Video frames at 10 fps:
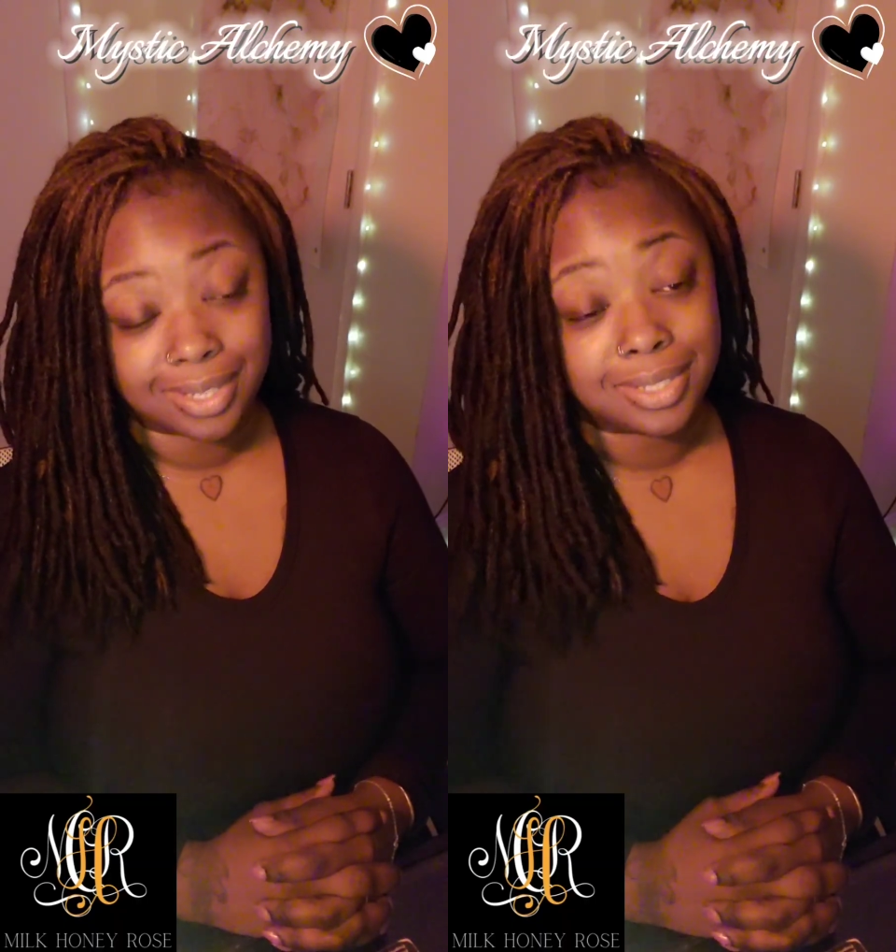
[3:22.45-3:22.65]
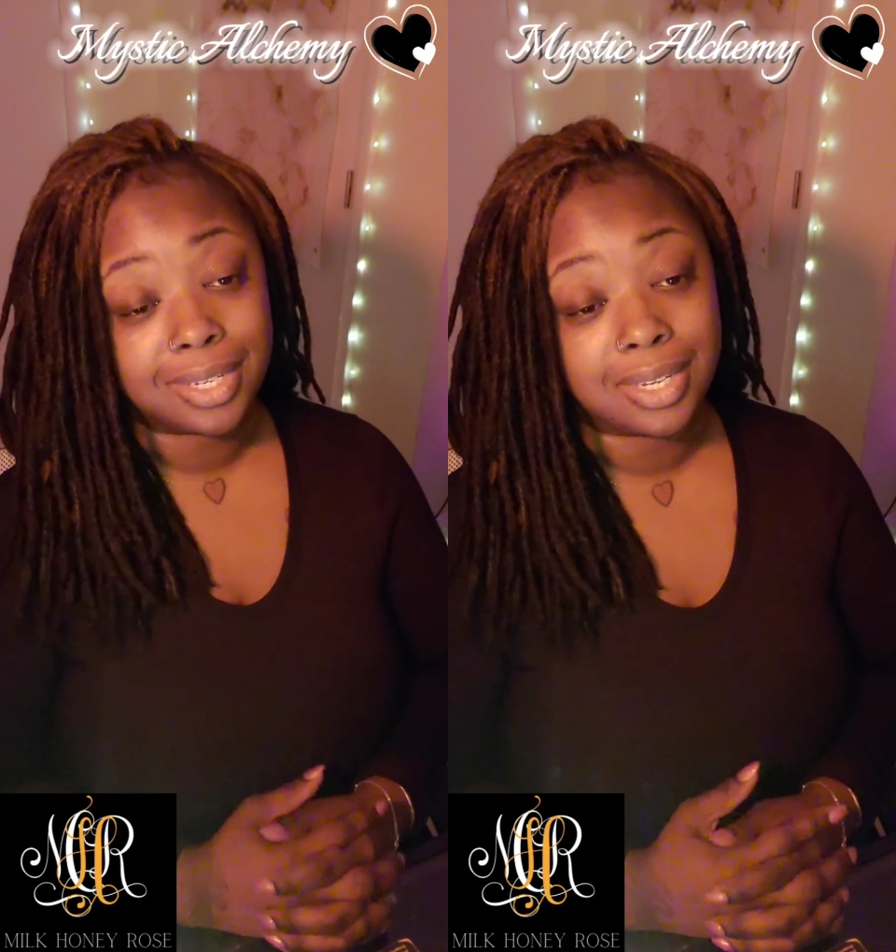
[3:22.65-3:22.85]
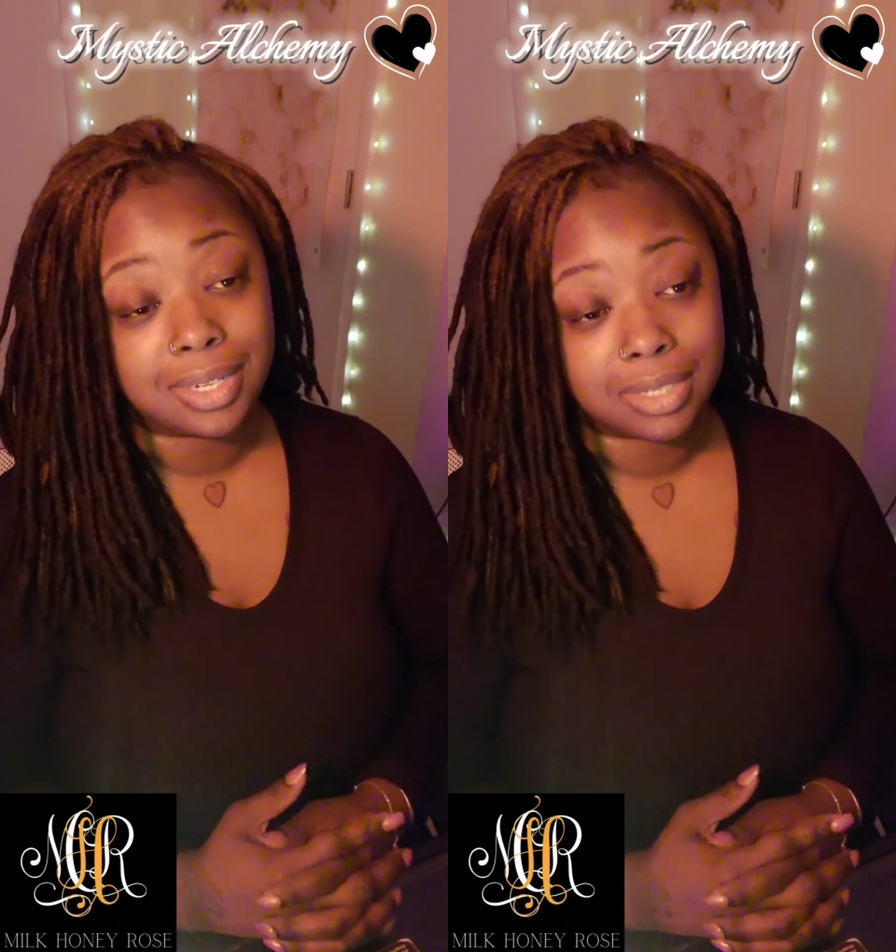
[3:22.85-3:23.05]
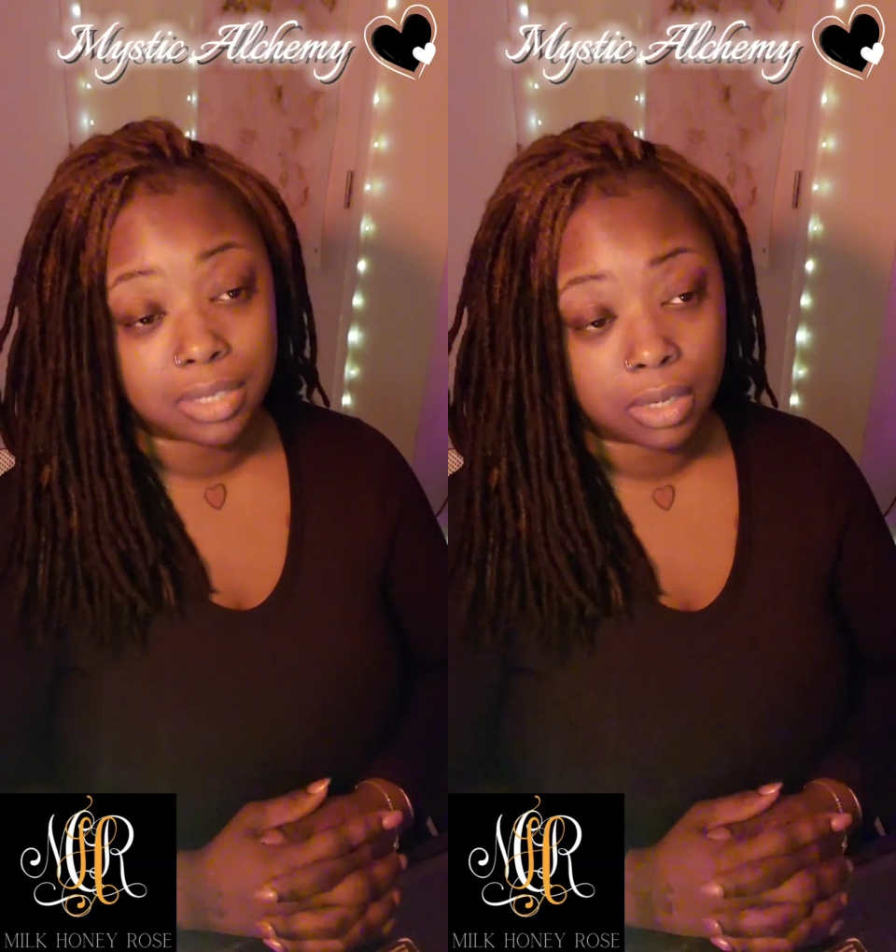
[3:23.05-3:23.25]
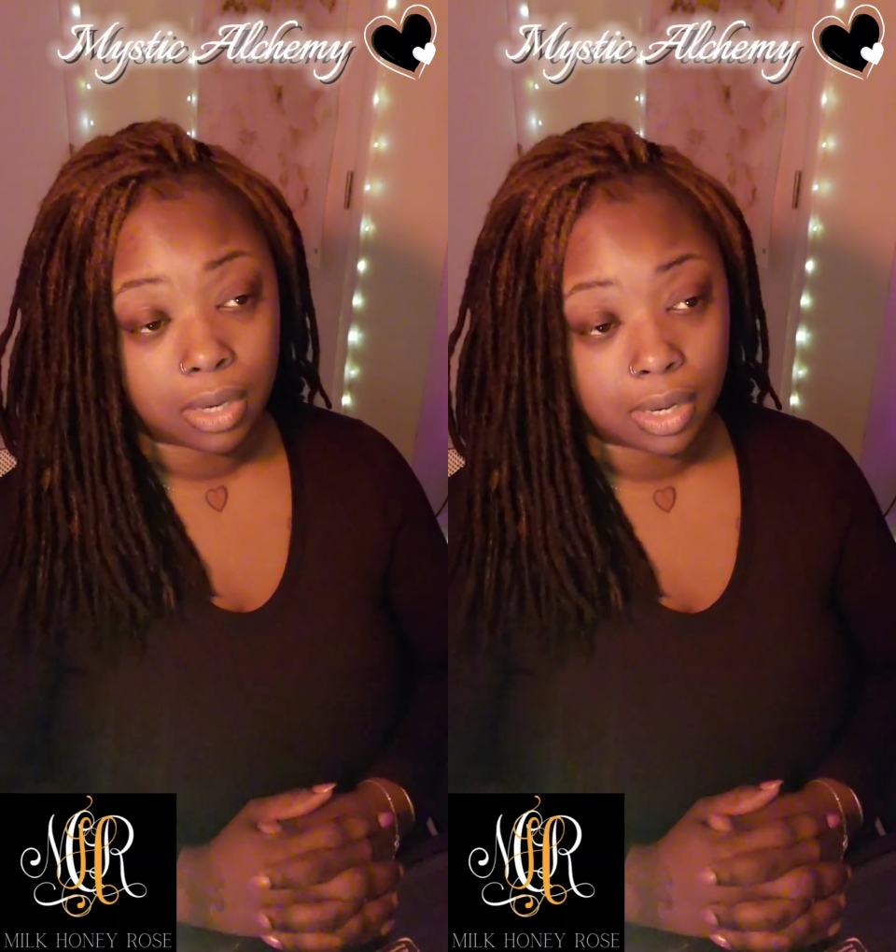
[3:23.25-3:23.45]
extend,
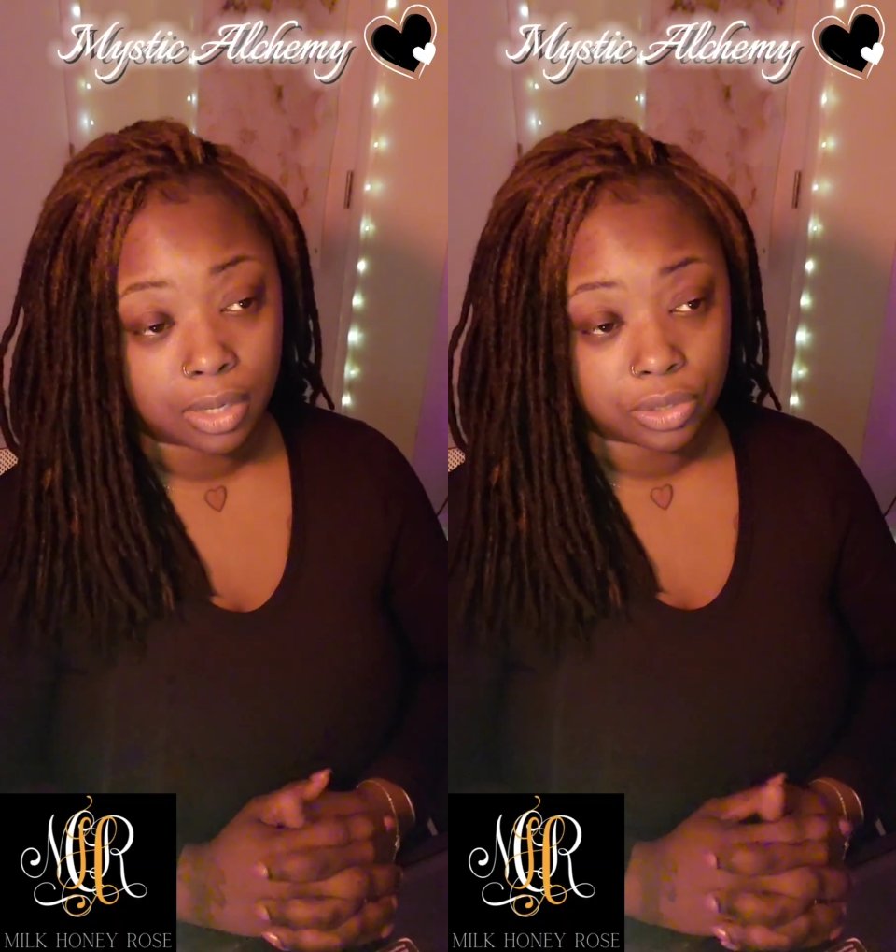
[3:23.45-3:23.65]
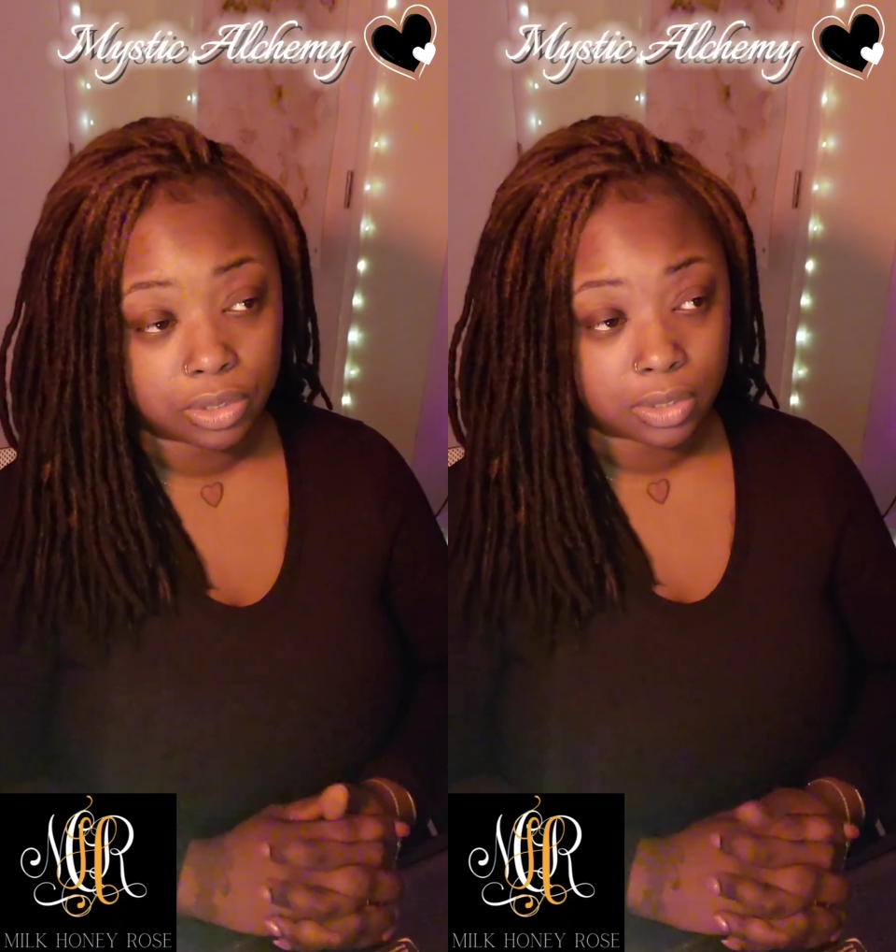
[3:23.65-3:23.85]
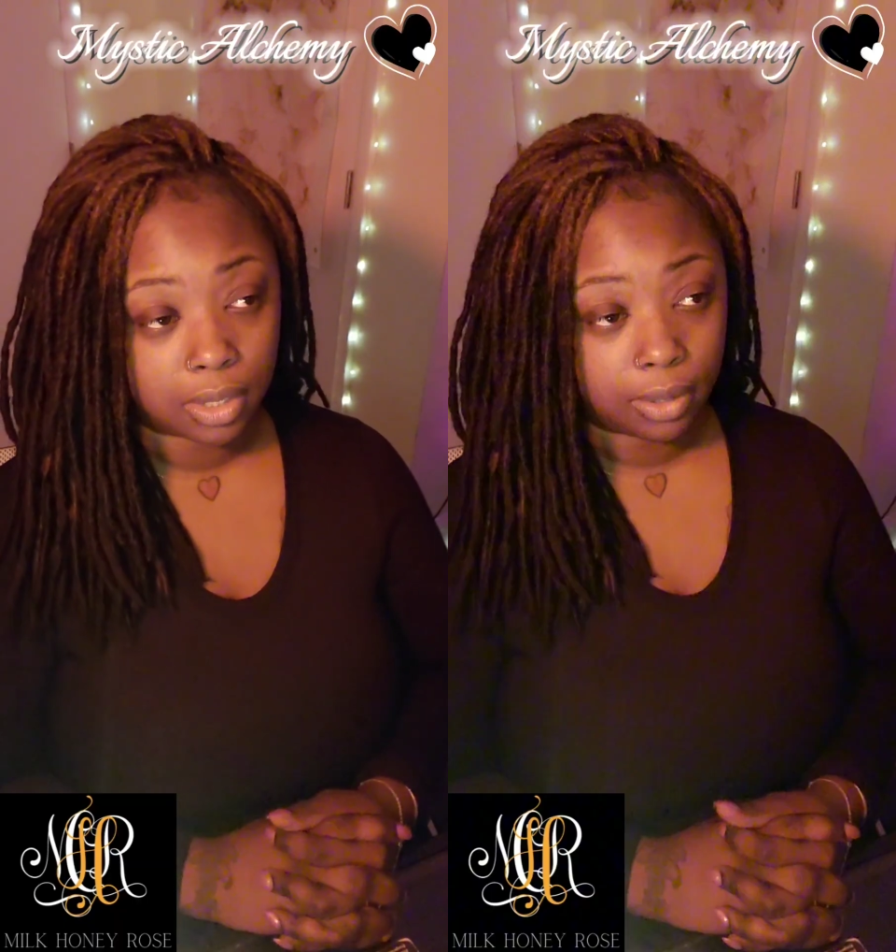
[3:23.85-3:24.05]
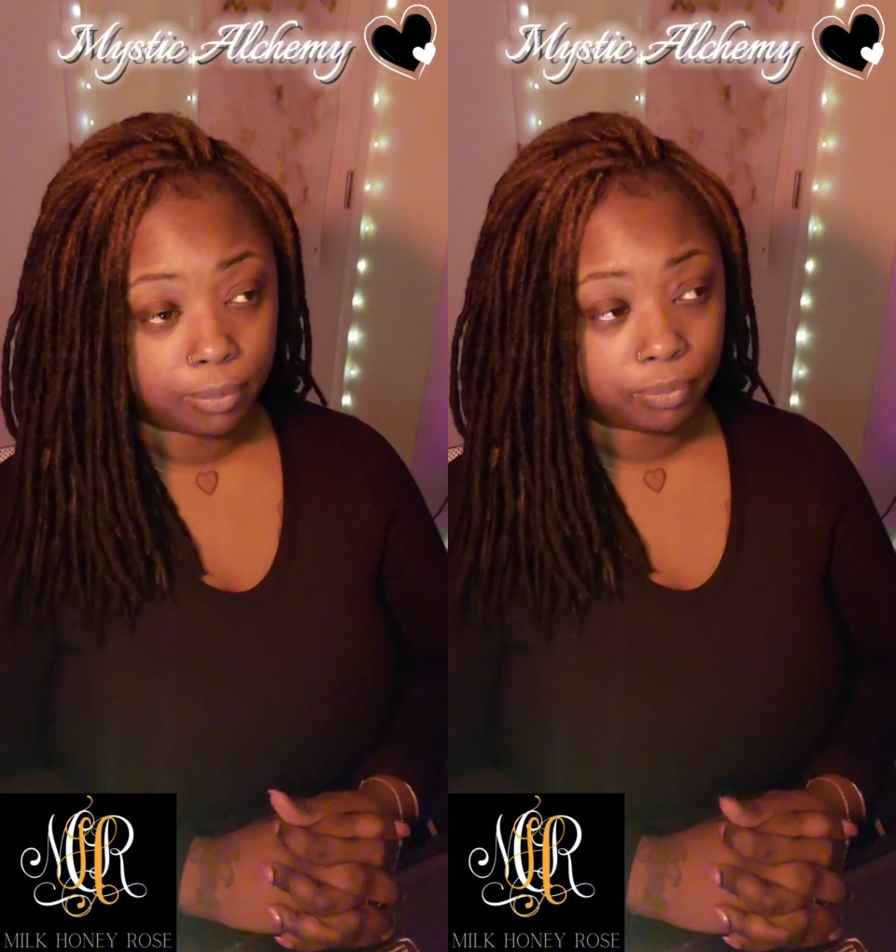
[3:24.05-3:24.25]
I should say,